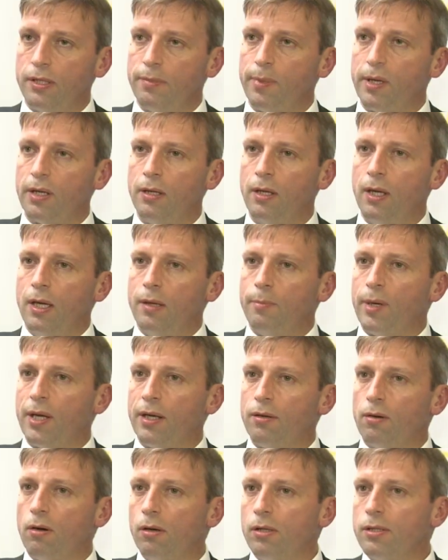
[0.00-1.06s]

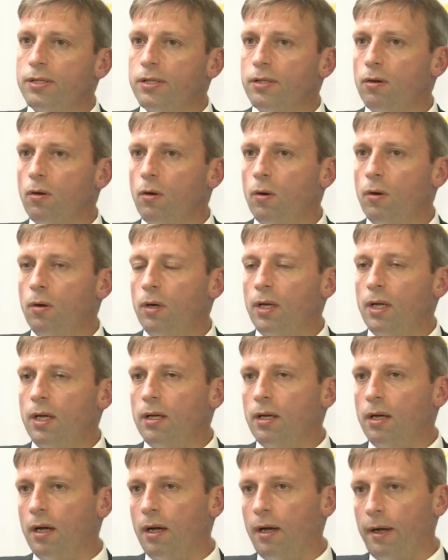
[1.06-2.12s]
but also
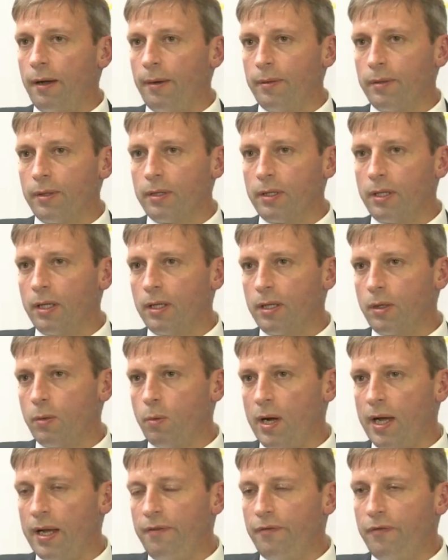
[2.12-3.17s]

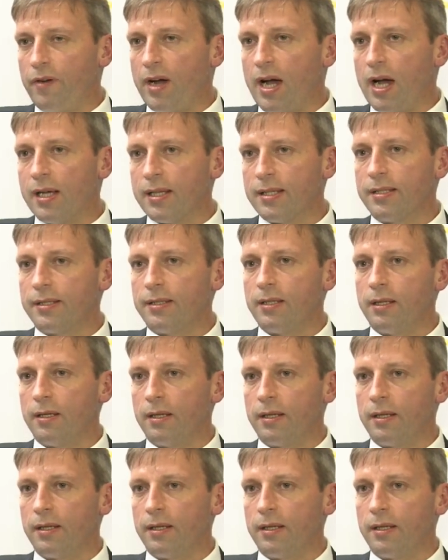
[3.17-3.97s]
quite fast